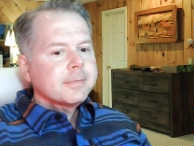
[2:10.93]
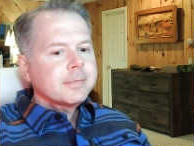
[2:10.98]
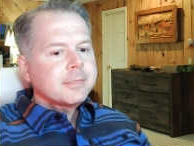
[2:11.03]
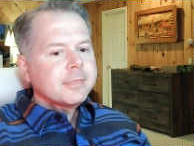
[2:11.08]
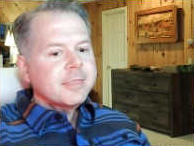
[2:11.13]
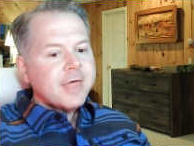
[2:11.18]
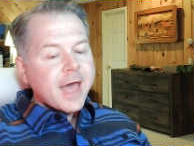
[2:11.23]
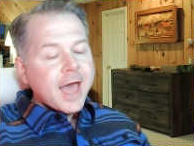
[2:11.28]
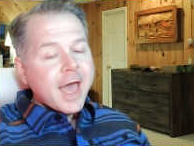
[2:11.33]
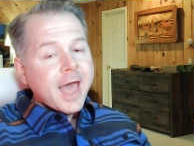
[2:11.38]

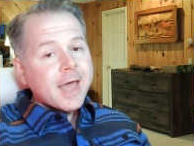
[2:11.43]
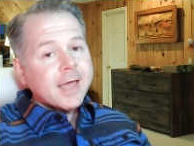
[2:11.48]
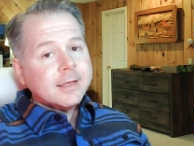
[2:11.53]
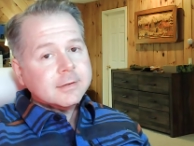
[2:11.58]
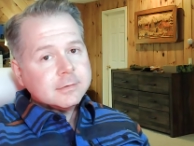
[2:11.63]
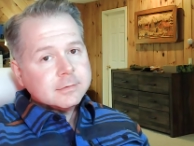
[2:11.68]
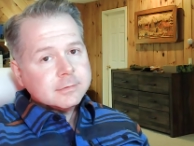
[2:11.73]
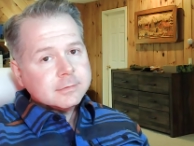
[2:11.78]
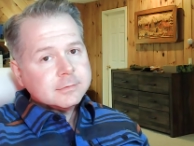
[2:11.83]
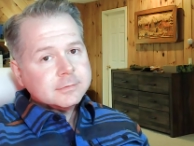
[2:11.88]

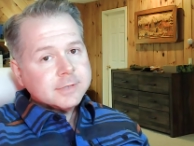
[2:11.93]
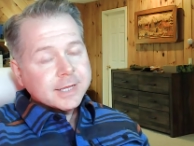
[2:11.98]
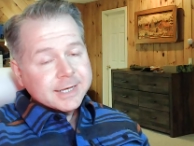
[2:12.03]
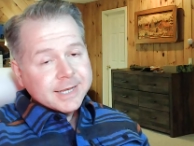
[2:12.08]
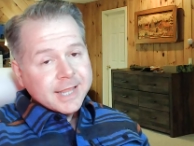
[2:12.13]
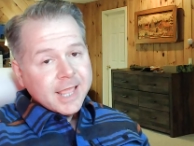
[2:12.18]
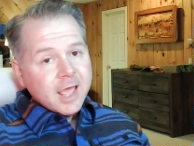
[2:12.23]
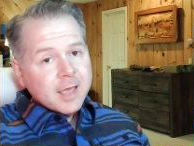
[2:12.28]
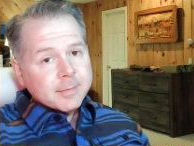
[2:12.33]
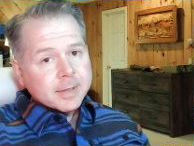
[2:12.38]
That
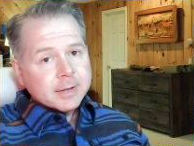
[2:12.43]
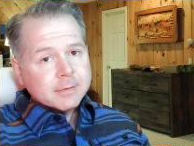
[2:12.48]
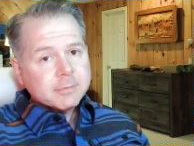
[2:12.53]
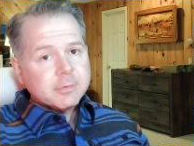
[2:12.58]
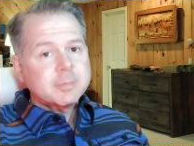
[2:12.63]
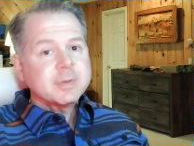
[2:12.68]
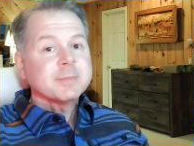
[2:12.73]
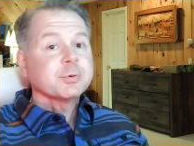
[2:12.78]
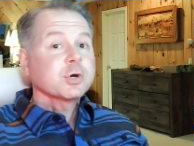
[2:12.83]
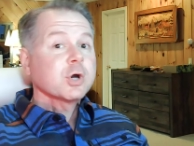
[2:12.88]
dynamic,
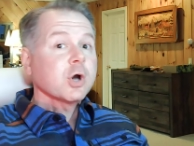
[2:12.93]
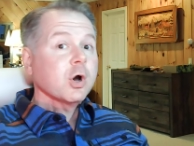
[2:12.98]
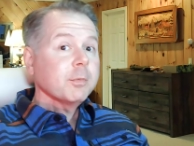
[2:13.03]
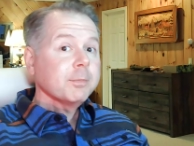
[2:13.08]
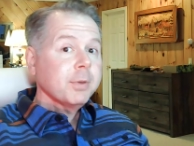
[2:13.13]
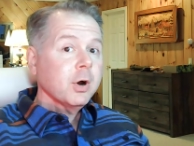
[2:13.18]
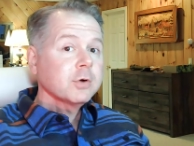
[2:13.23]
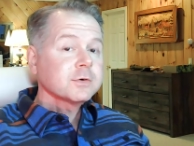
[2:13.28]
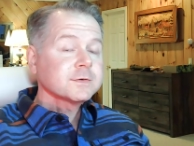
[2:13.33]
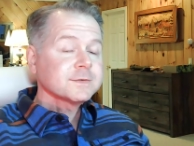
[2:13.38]
where people go
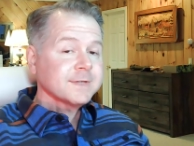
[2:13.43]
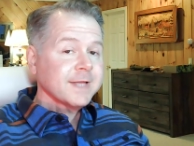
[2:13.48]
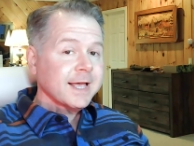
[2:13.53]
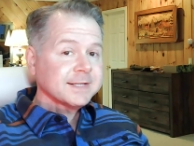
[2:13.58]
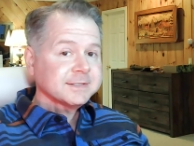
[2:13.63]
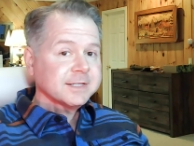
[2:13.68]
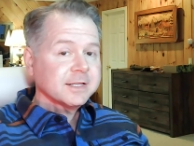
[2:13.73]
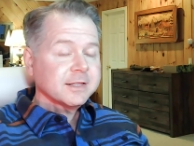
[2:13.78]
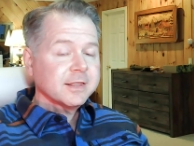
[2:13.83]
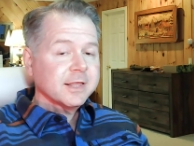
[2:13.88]
post
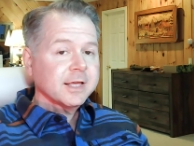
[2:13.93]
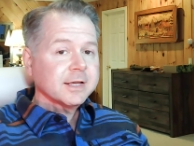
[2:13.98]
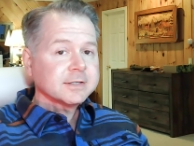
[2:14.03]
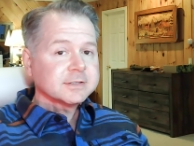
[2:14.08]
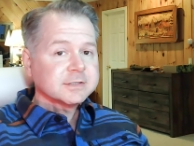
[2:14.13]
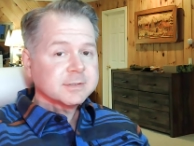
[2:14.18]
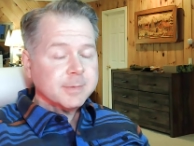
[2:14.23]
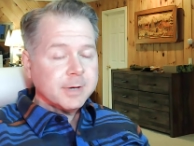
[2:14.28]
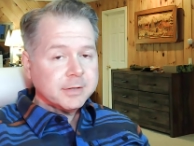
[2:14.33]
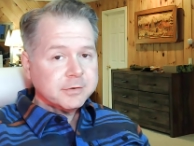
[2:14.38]
nasty
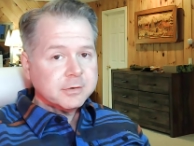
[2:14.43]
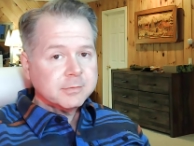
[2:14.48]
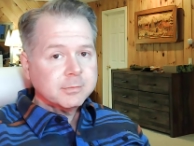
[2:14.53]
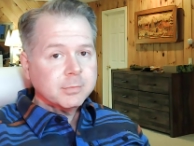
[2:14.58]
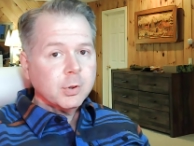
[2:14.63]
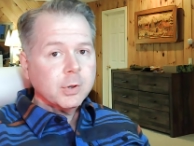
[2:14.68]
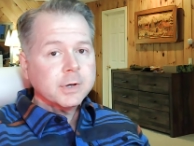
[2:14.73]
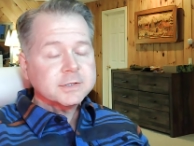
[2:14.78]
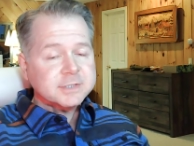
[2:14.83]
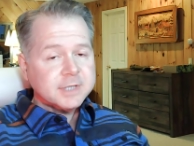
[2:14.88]
things about their
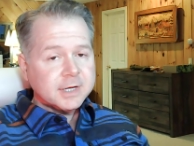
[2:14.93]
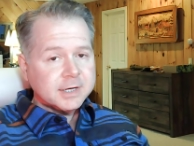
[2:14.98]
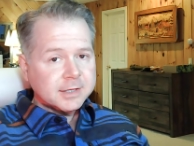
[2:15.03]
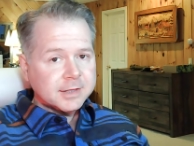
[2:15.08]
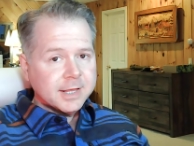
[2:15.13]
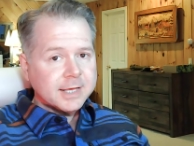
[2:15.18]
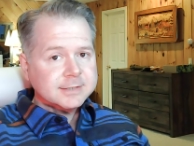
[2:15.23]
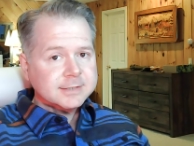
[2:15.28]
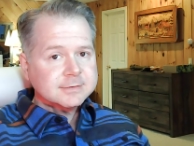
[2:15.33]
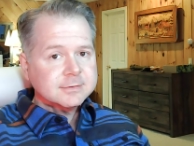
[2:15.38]
employers on
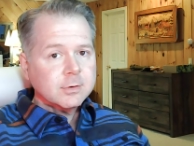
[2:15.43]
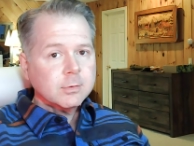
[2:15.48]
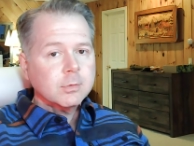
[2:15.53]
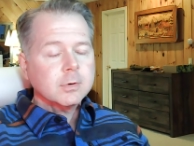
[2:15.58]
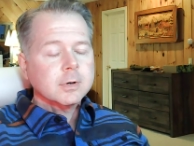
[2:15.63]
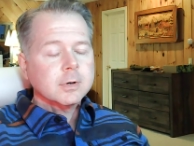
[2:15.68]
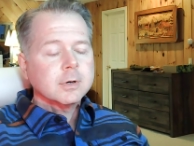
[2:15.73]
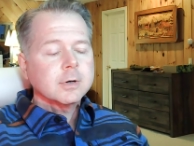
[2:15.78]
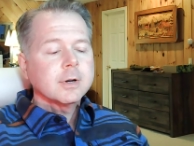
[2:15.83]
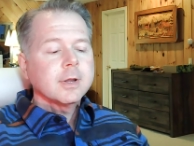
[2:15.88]

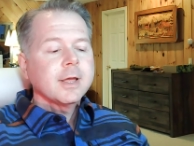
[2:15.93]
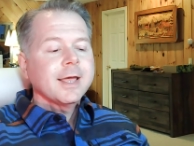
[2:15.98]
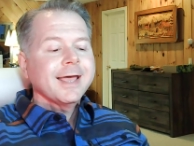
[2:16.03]
Glassdoor,